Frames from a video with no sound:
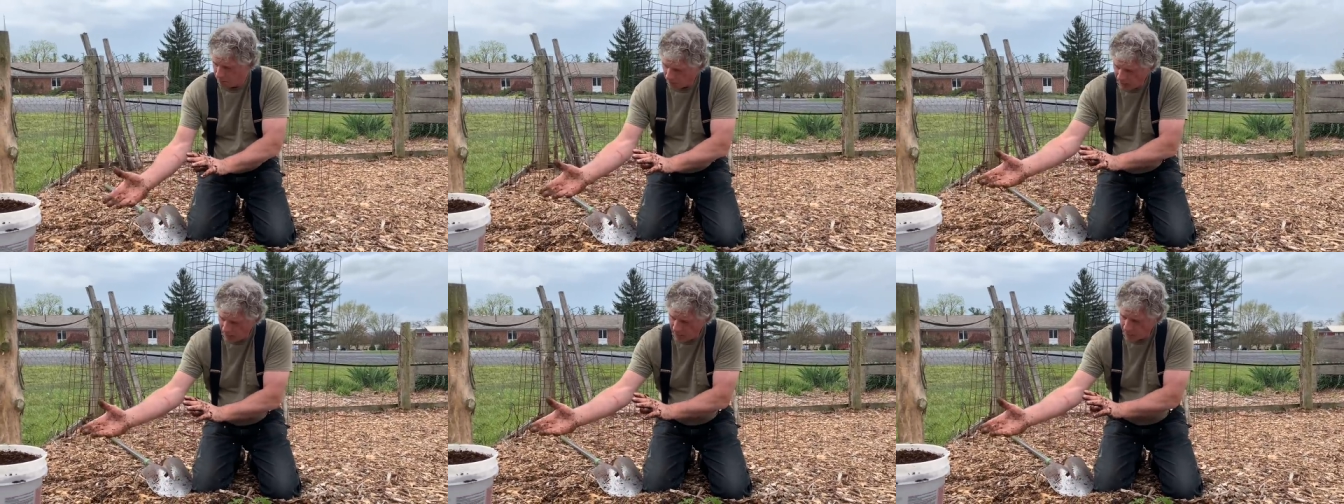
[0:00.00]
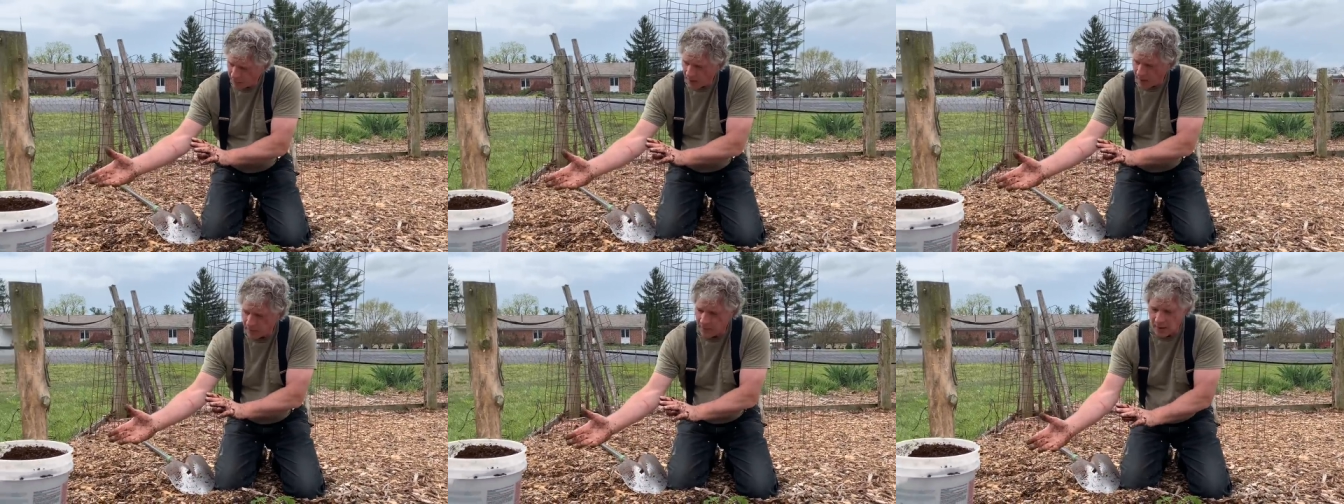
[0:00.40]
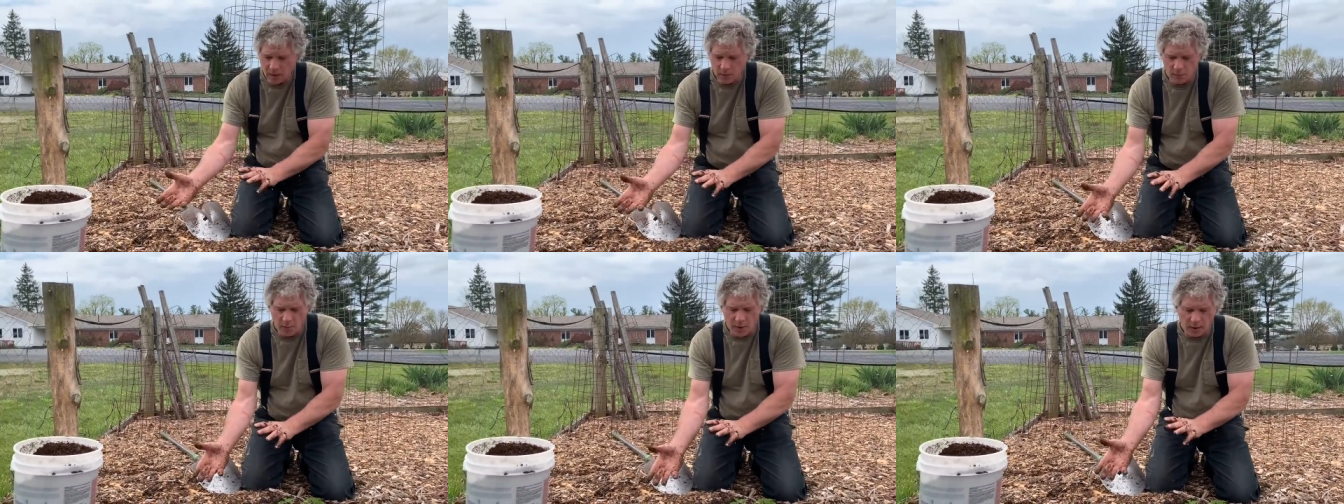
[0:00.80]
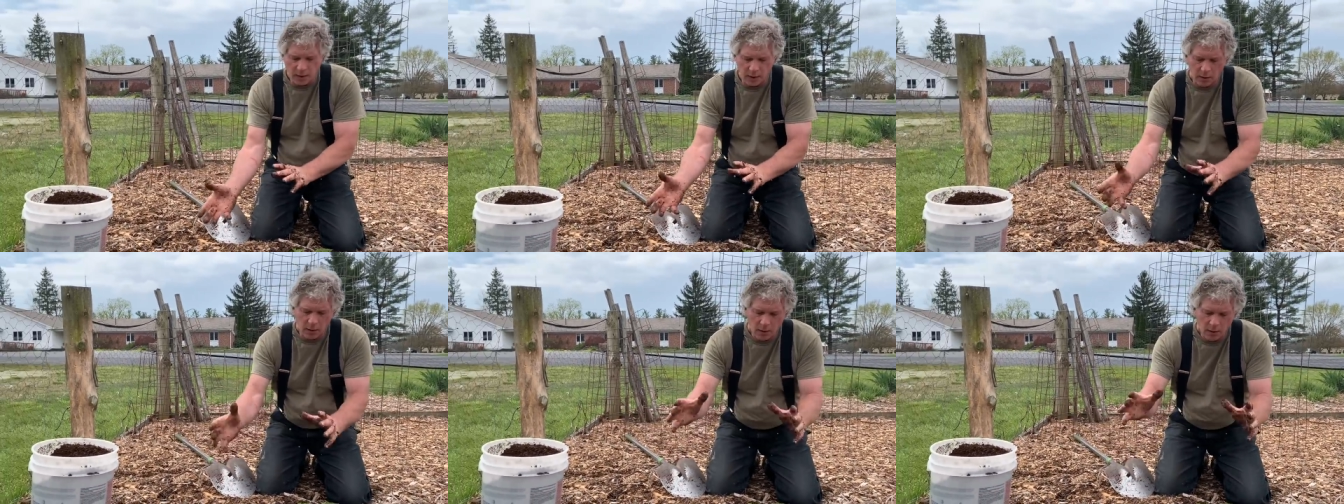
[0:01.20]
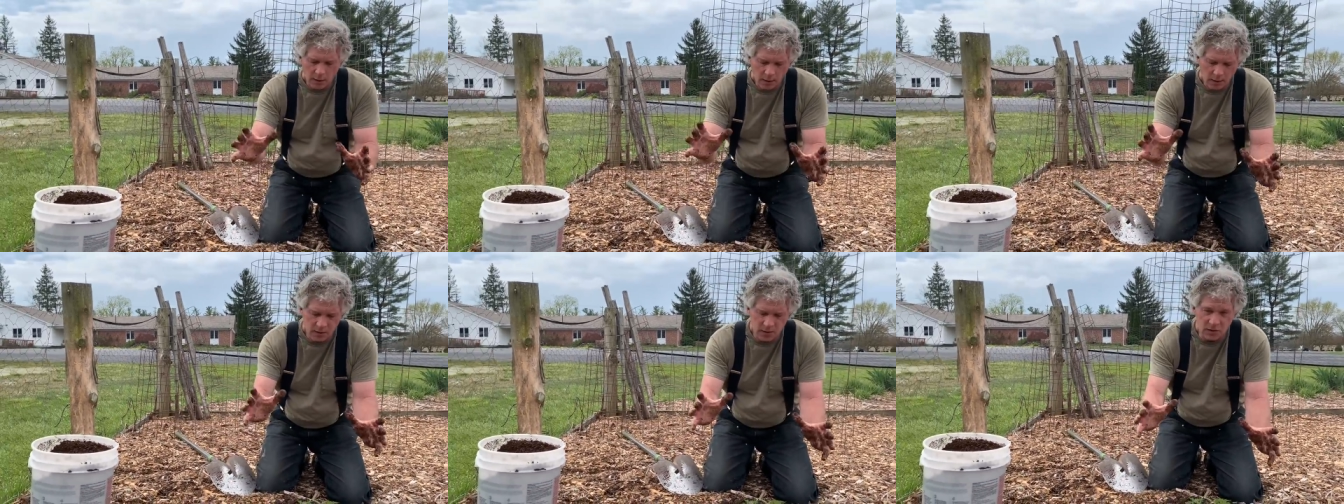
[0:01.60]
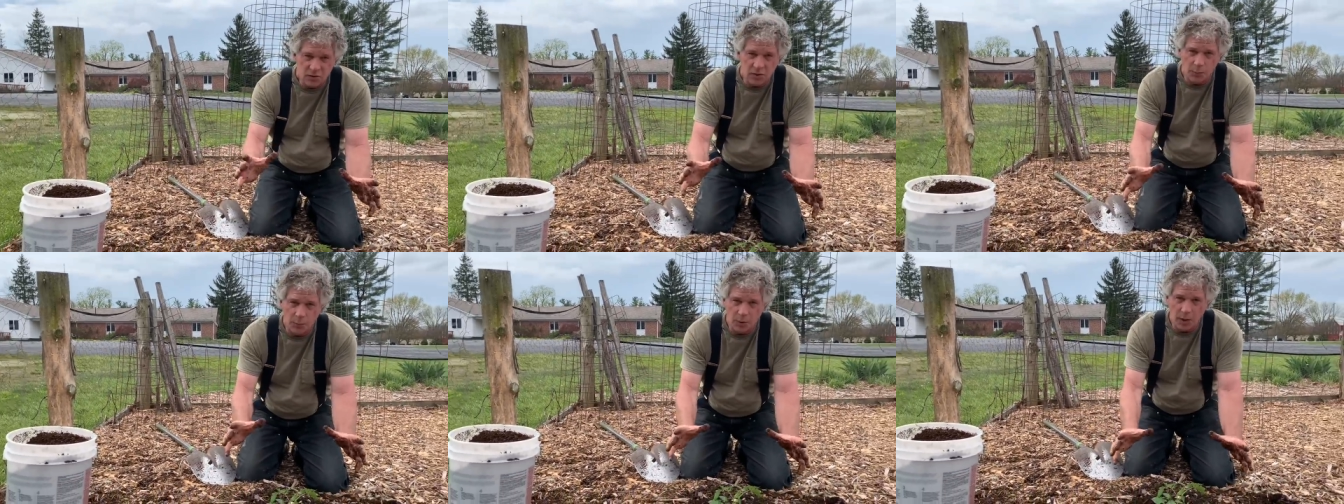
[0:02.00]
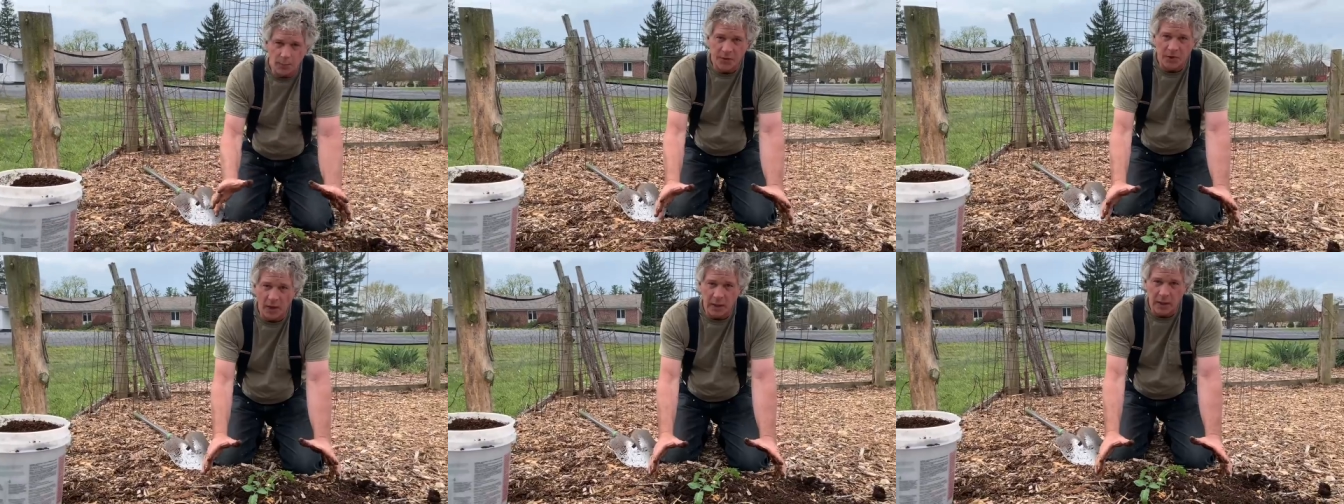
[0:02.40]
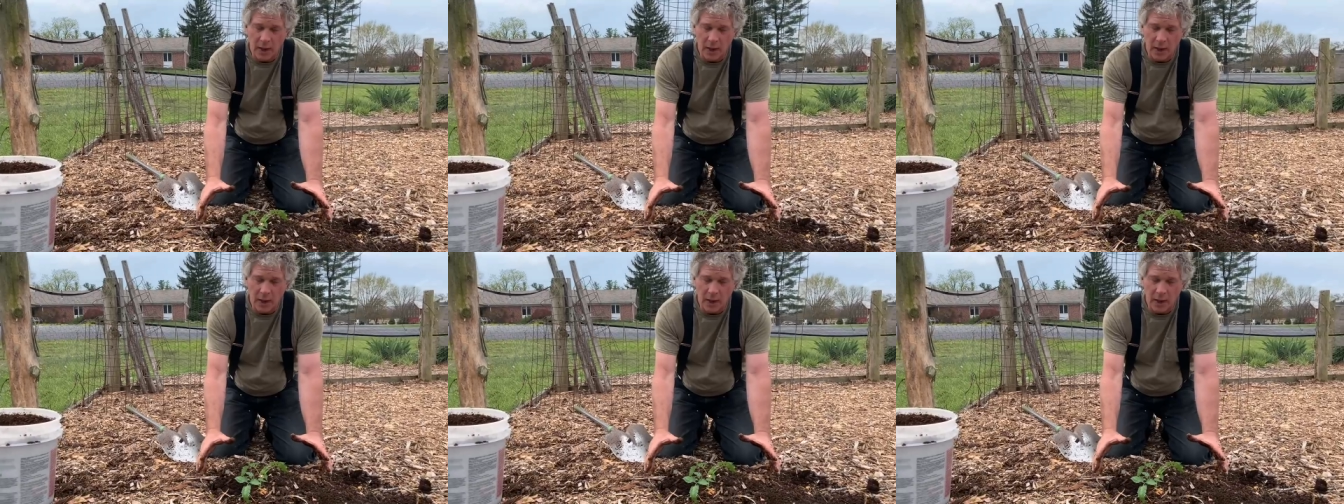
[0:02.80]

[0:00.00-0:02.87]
like a five gallon bucket, and just tip it upside